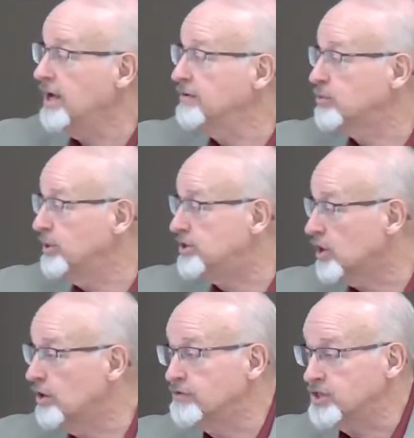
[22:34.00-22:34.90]
we
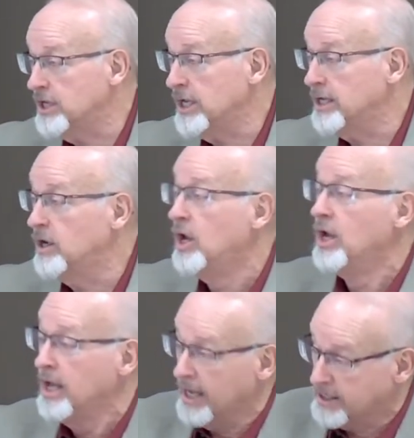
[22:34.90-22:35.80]
served sin,
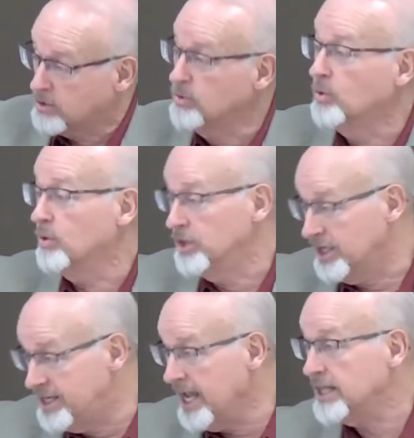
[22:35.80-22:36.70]
the
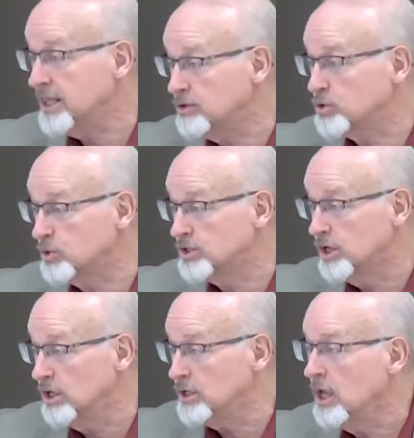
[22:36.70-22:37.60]
death as a
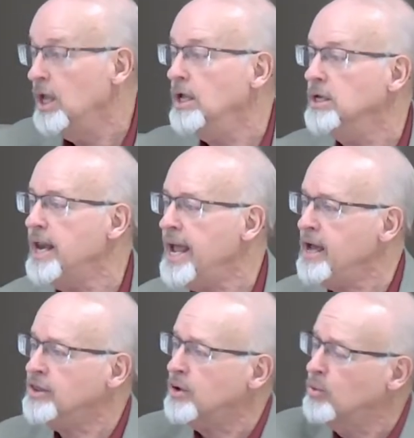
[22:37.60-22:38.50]
result. Now
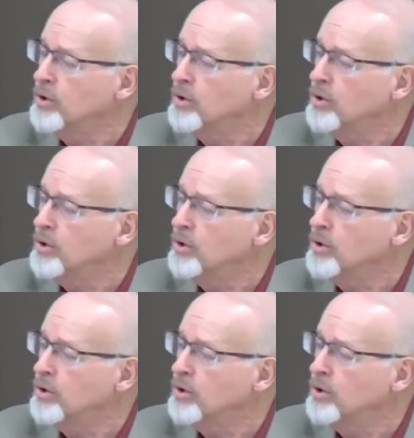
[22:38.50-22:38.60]
that we're